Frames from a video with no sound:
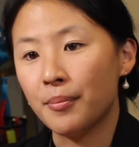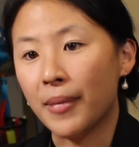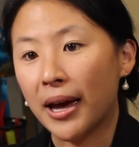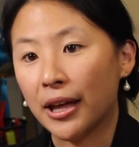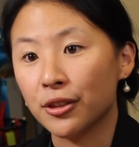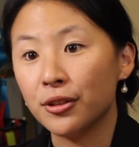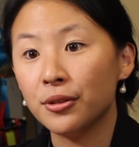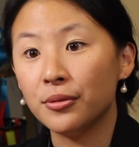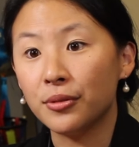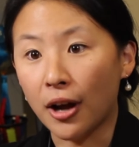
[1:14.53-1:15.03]

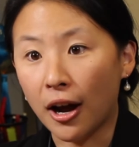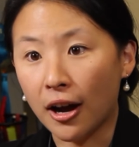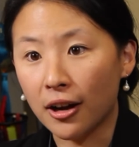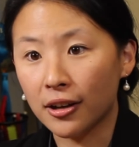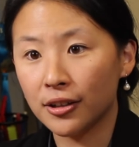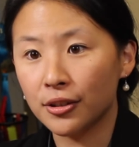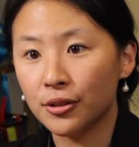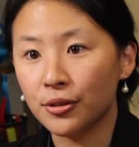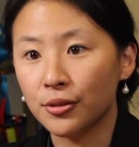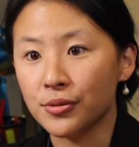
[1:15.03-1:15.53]
Matthew
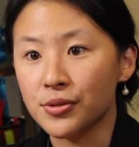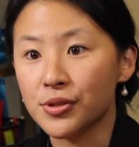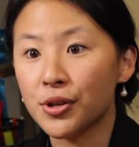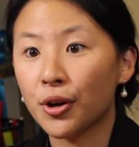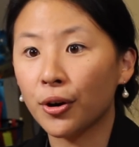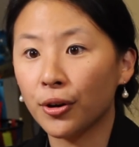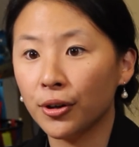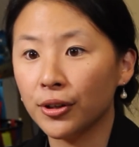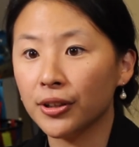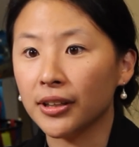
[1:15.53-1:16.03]
Nock, who's
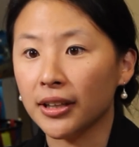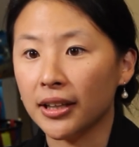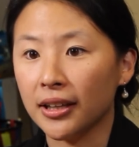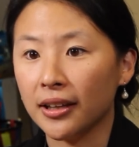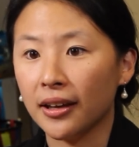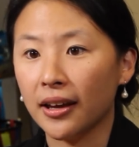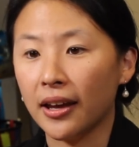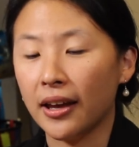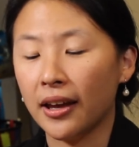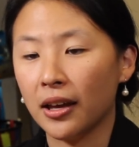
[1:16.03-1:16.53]

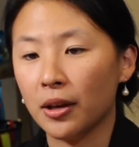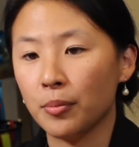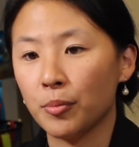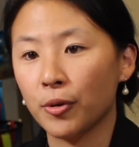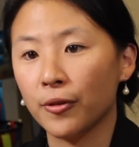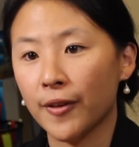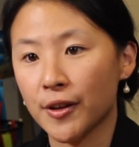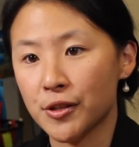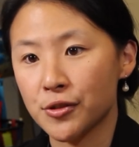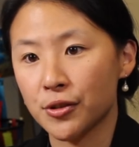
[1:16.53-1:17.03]
currently a
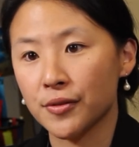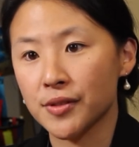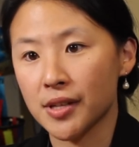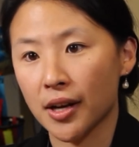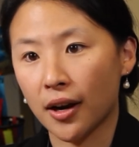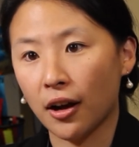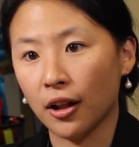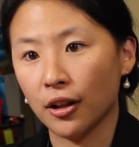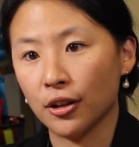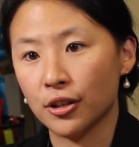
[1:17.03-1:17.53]
professor of
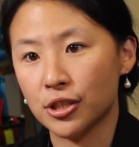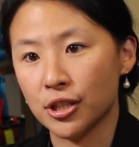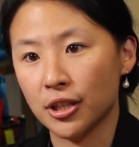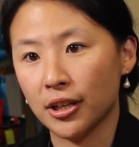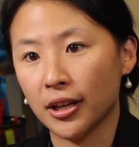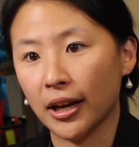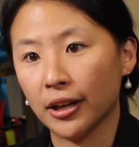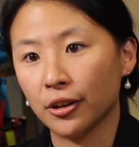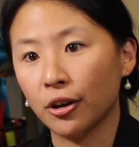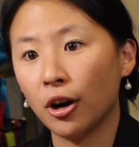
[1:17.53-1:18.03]

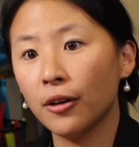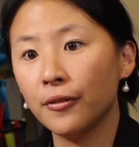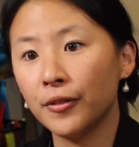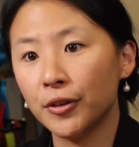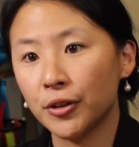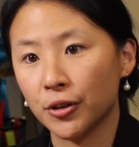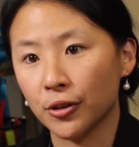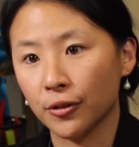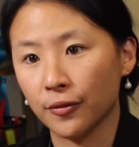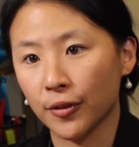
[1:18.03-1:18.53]
psychology at
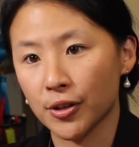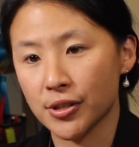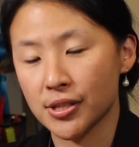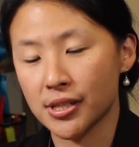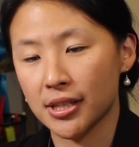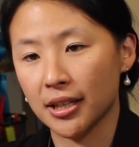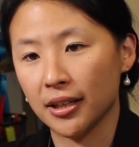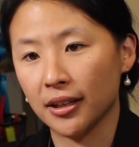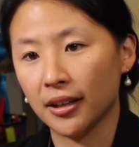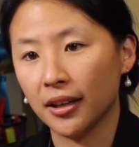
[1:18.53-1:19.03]
Harvard
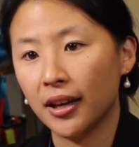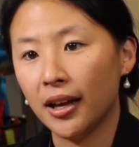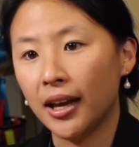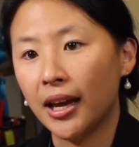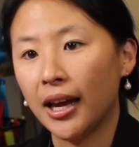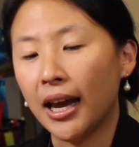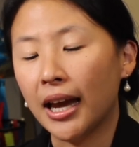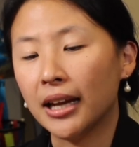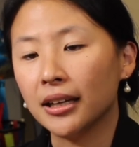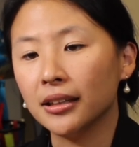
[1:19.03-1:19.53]
University
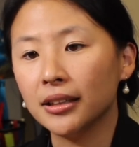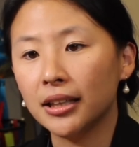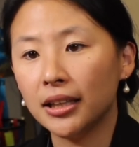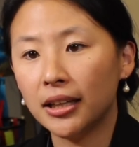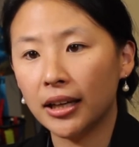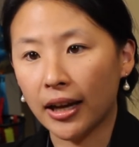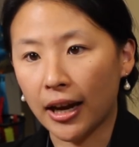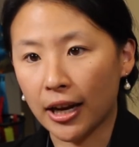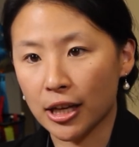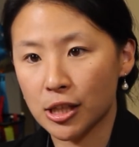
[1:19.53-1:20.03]
and a
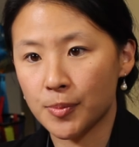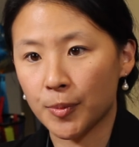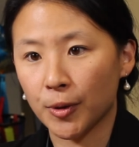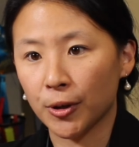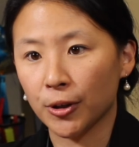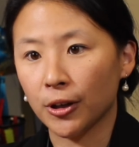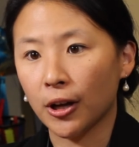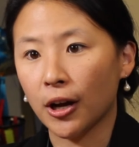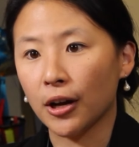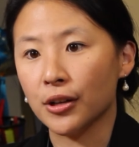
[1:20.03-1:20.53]
leading
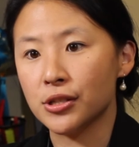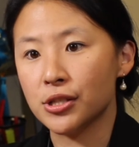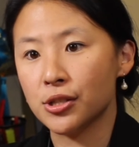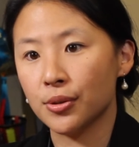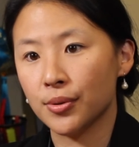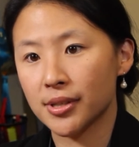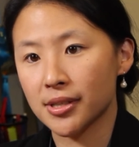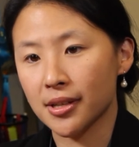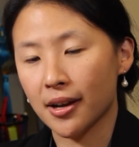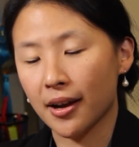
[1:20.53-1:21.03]
expert on
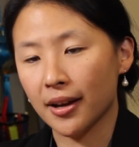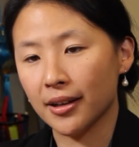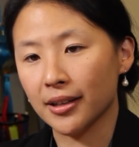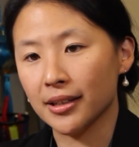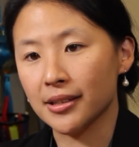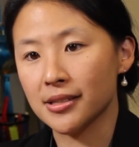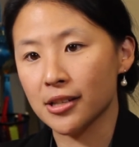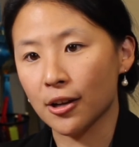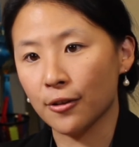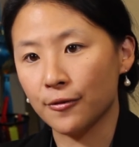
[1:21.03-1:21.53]
suicide
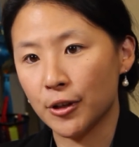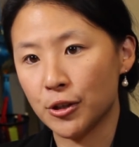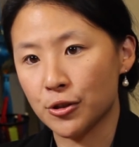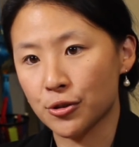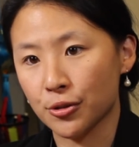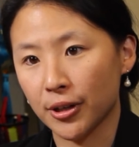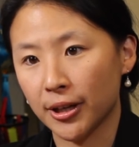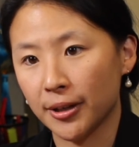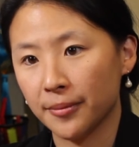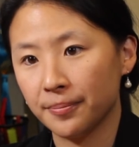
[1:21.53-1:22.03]
and self
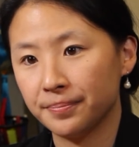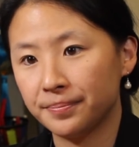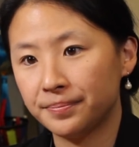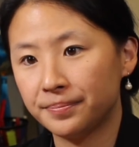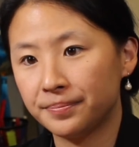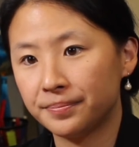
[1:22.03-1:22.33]
injury.